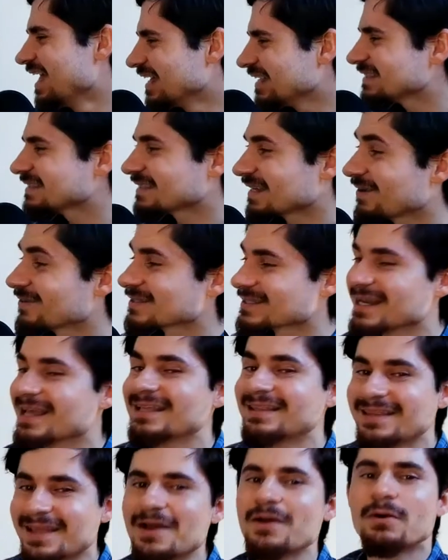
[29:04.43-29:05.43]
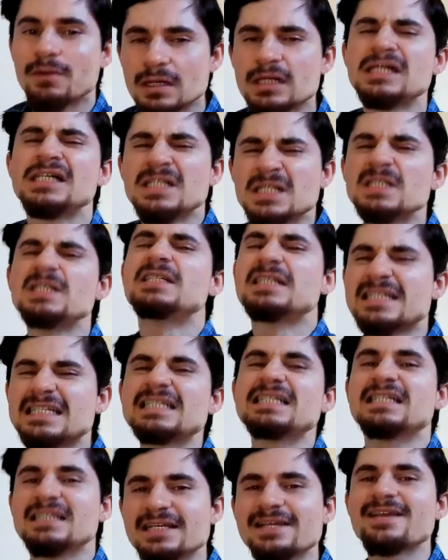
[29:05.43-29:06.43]
It sounds like they were
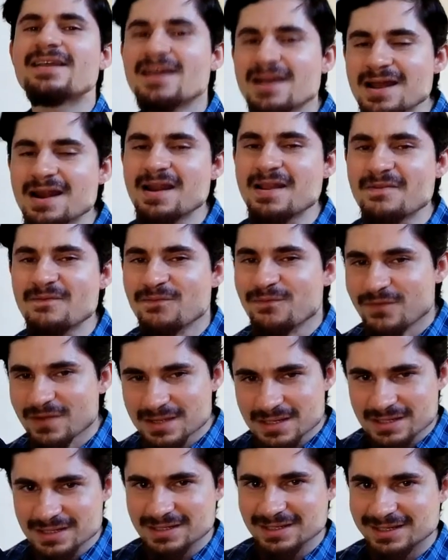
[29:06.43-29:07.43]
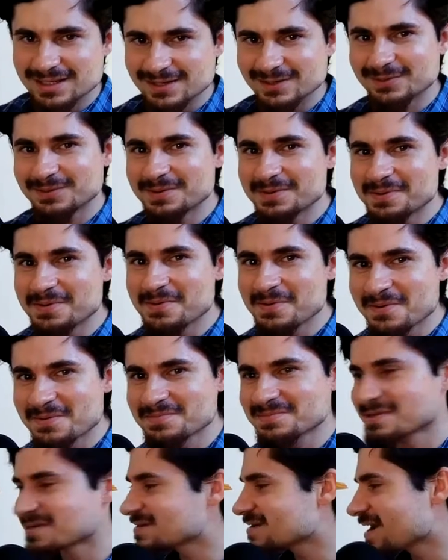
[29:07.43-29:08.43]
getting physical, you know what
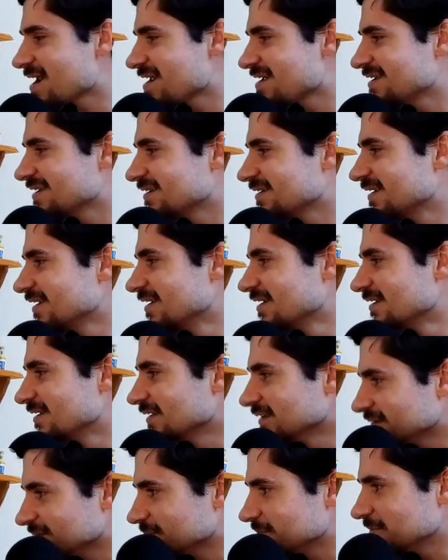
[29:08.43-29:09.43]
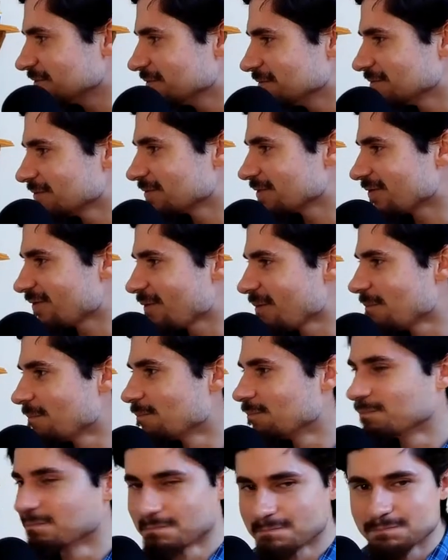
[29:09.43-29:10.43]
I'm saying? Some good
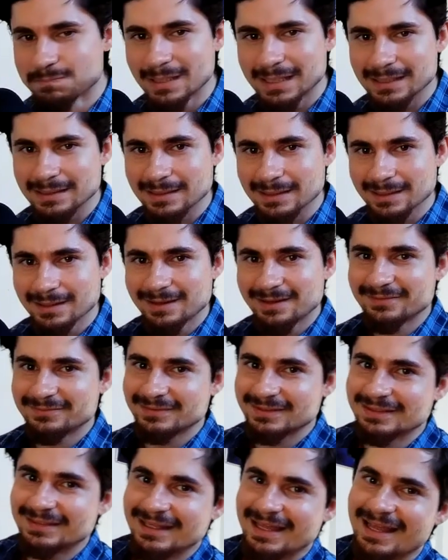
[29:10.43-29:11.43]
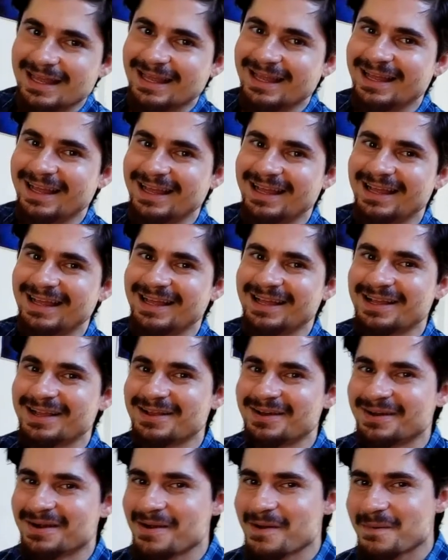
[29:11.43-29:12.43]
old butt loving.
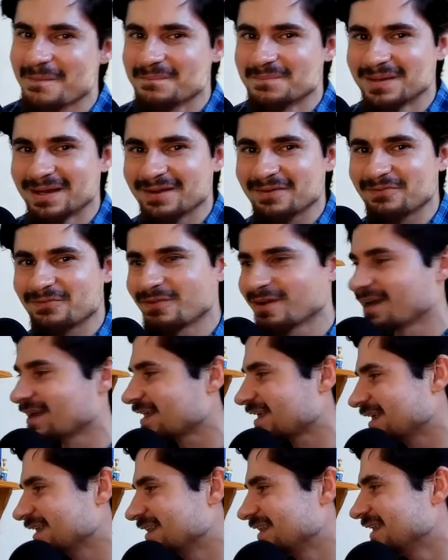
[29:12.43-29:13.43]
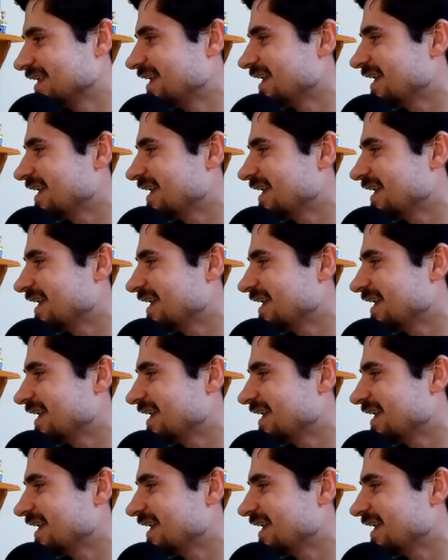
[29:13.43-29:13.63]
Good old butt fucking.